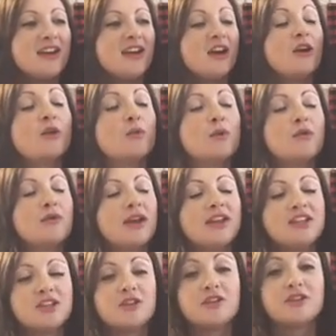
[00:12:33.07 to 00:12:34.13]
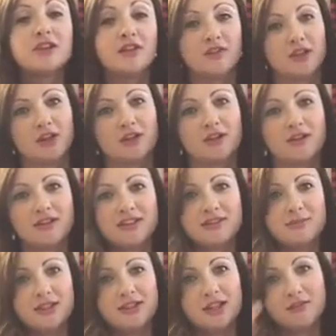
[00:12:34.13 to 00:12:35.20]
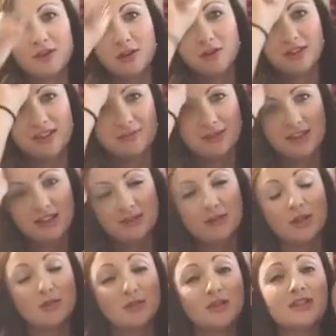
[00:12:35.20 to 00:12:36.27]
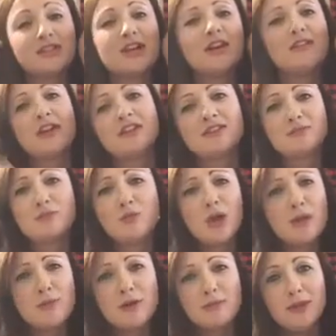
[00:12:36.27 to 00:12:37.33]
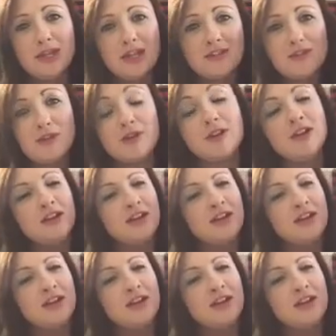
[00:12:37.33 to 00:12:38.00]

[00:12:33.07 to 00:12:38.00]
or we'll write each other a love letter on Christmas, every Christmas. Since we don't do stuff, that's way more meaningful.